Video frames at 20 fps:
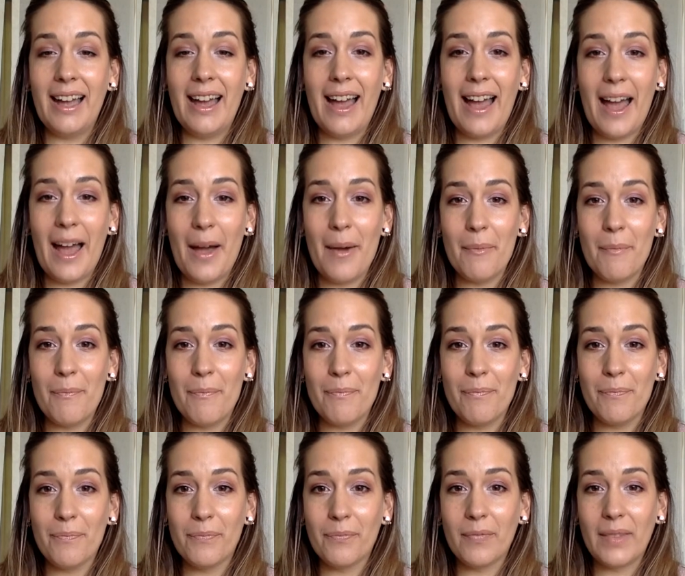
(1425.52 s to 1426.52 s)

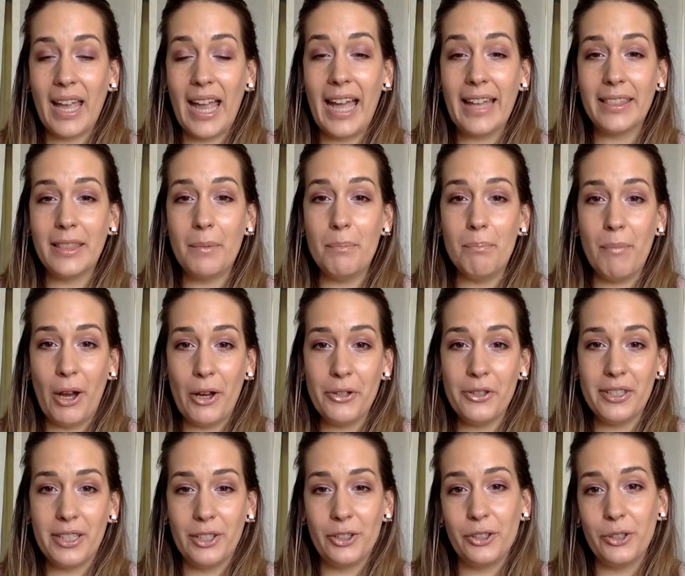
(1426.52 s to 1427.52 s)
at the
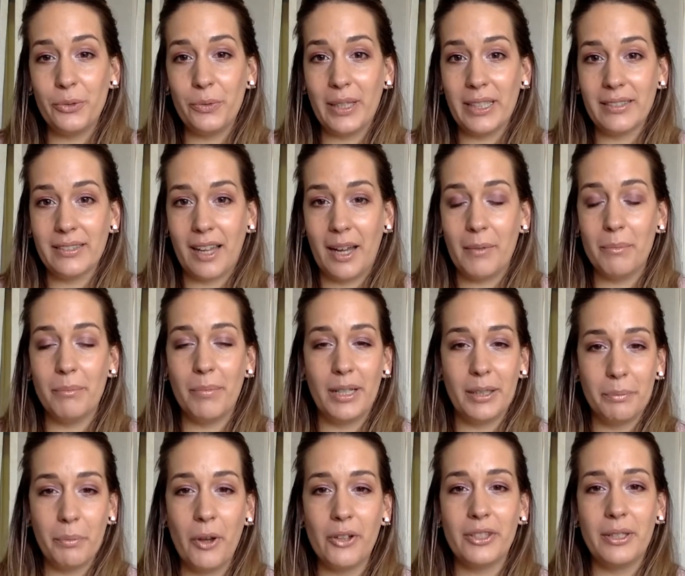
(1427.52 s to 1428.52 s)
most in 2 weeks' time, but
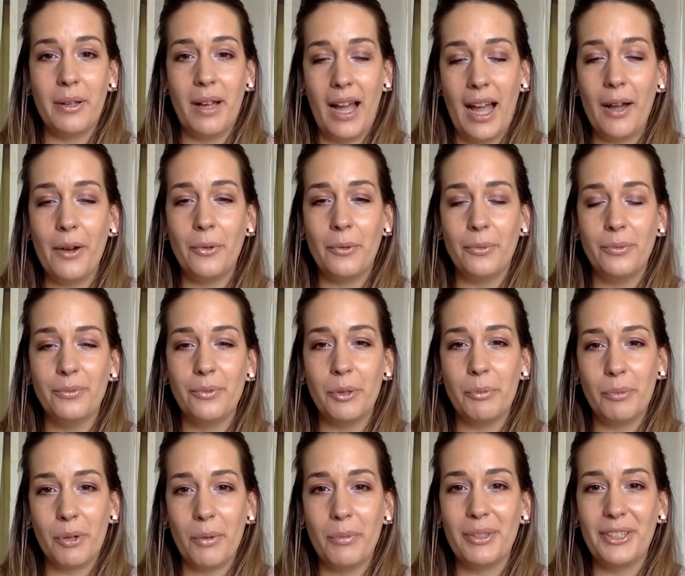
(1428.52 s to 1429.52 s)
I will
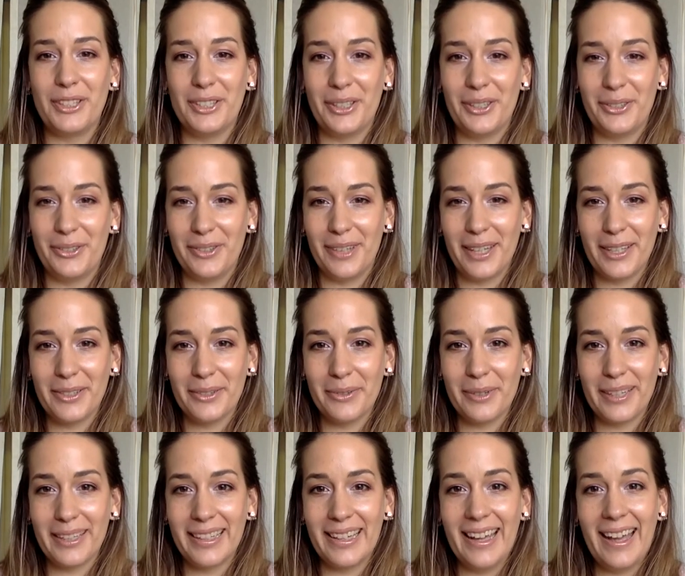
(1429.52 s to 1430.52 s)
probably see you next
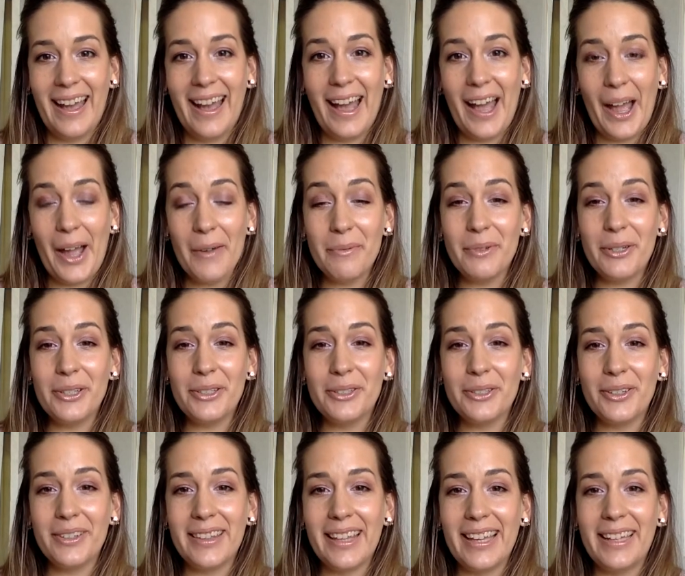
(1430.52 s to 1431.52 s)
week. I hope you
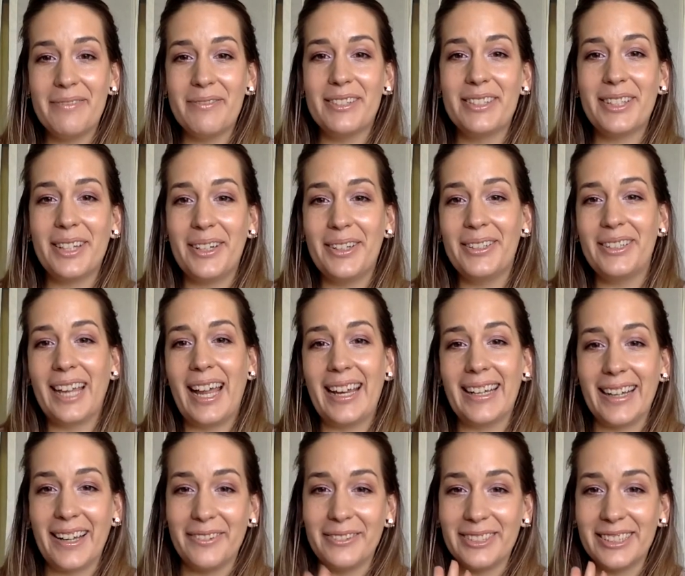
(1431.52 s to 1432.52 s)
enjoyed the episode,
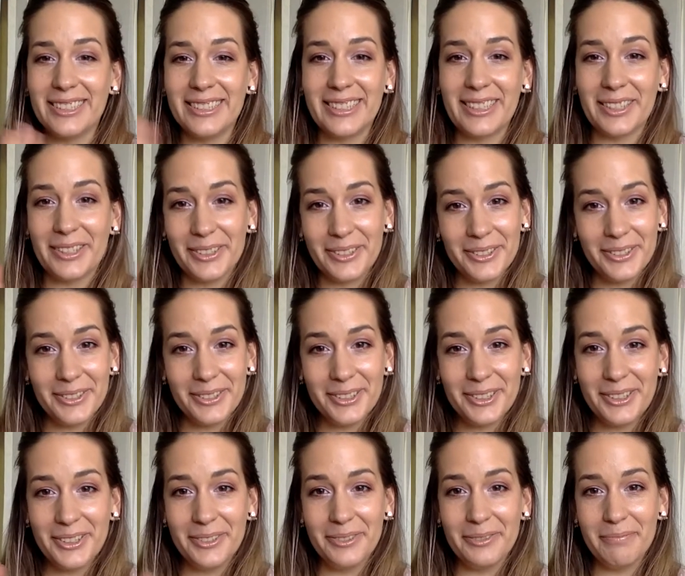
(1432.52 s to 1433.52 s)
and I will see you
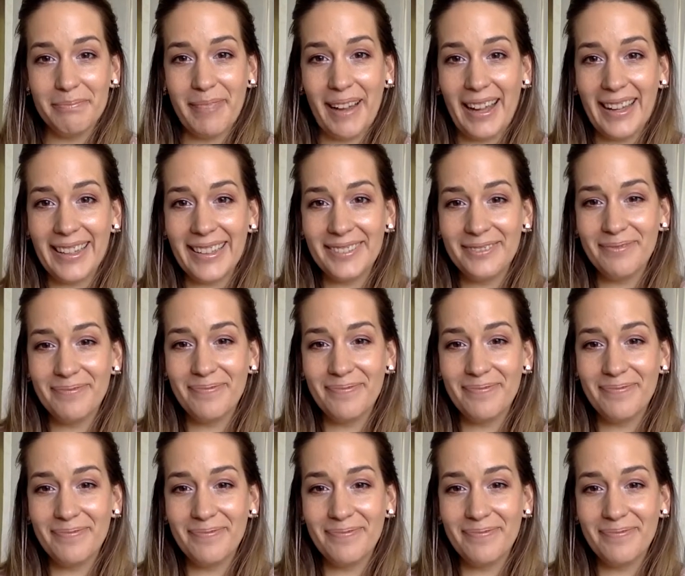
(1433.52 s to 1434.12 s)
soon. Bye!